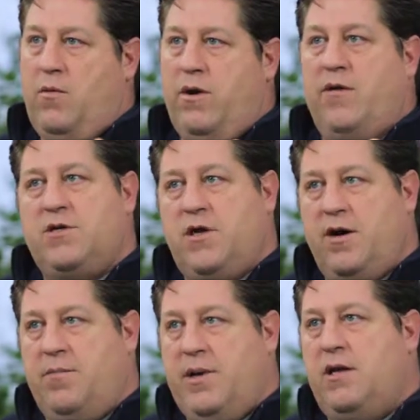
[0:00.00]
whatever's
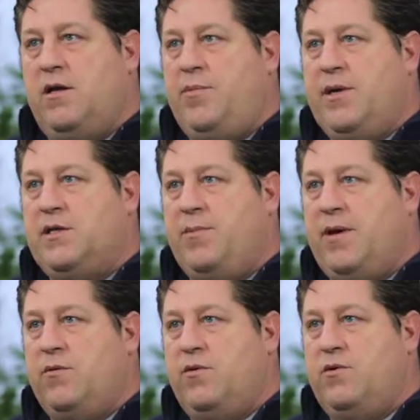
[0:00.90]
not immediately picked up
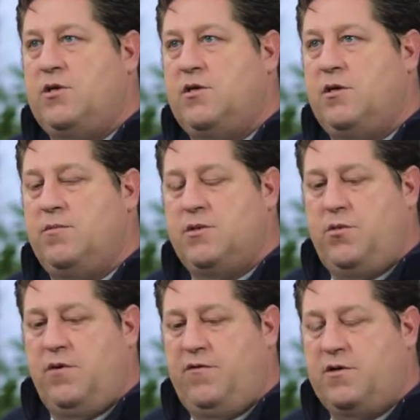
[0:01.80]
by the root systems
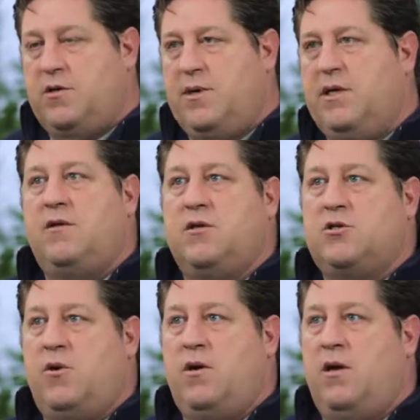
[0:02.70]
will filter beneath the
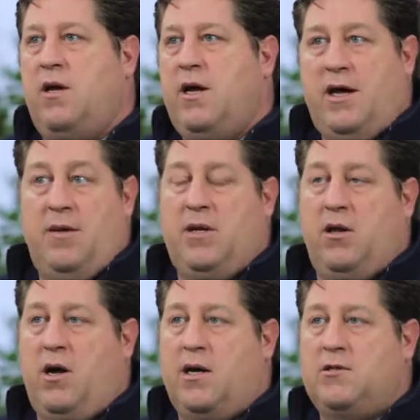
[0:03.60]
soil and be
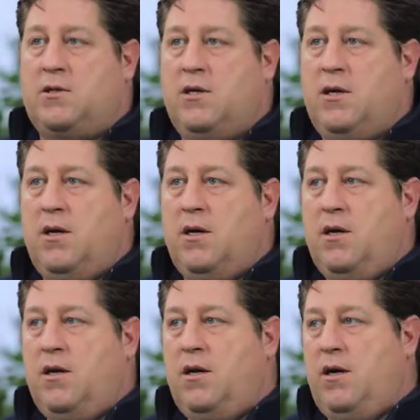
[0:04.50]
lost.
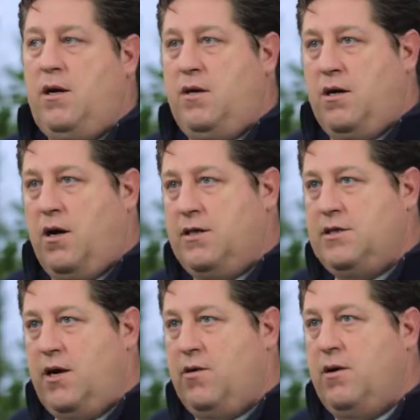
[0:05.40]
In the garden
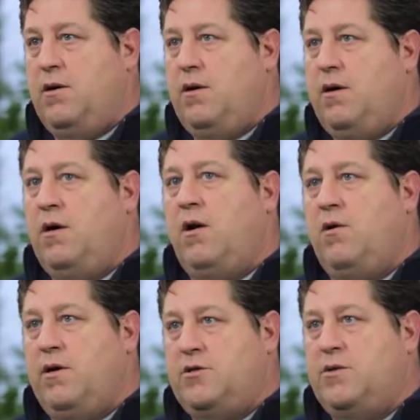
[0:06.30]
tower, it
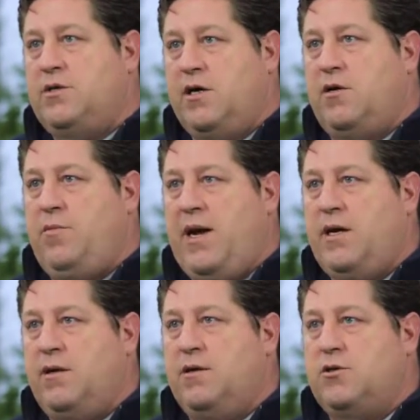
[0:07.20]
all gets recycled
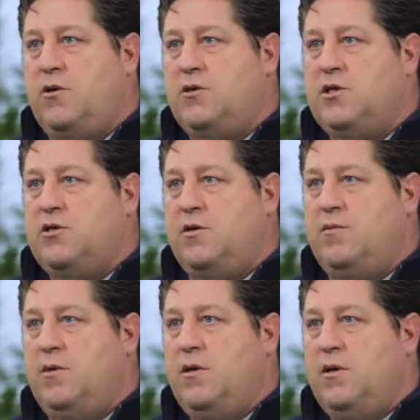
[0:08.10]
back into the soil system.
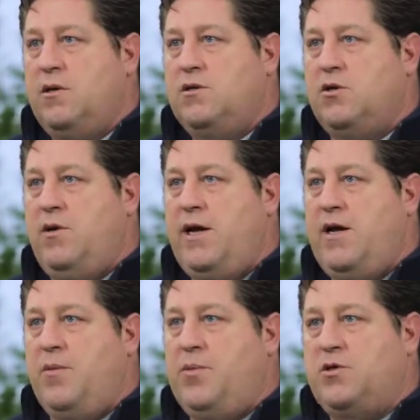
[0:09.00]
So you
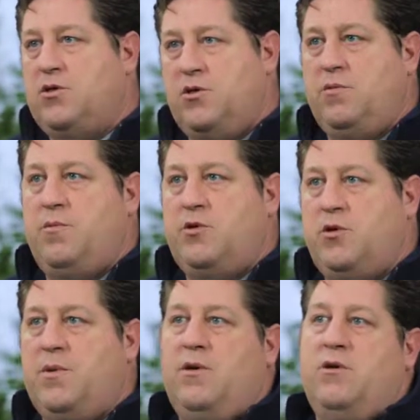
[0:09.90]
end up with
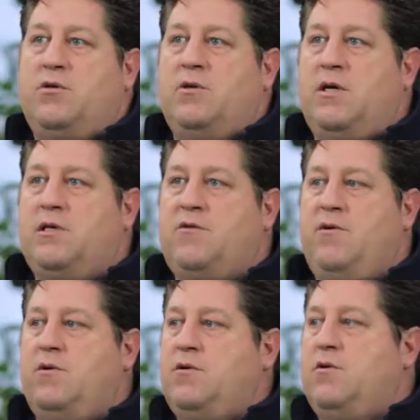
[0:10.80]
super nutrient dense
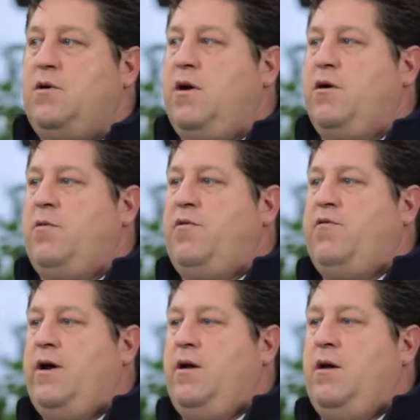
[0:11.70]
food. So you're not only
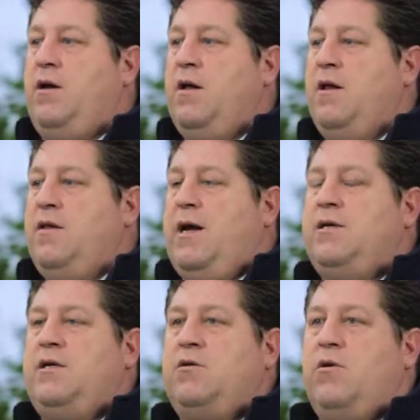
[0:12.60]
providing the
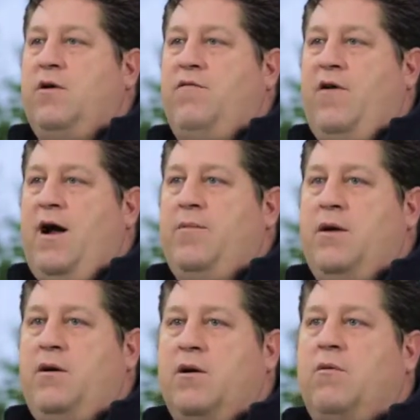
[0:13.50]
ideal growing
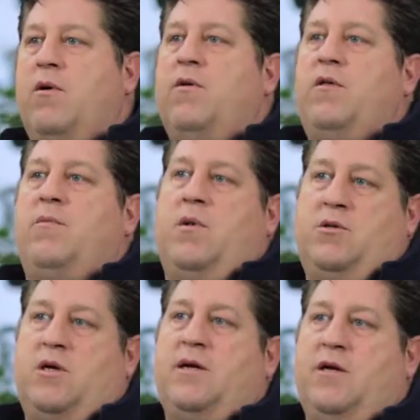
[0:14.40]
environment, you're growing the
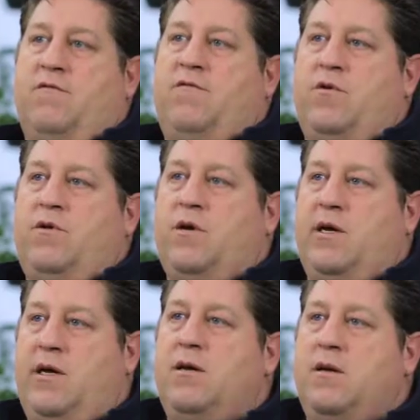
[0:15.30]
most ideal food you could
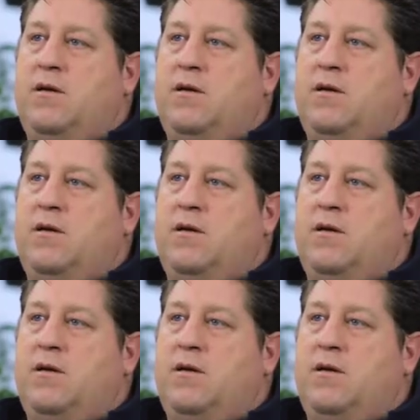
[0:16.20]
eat.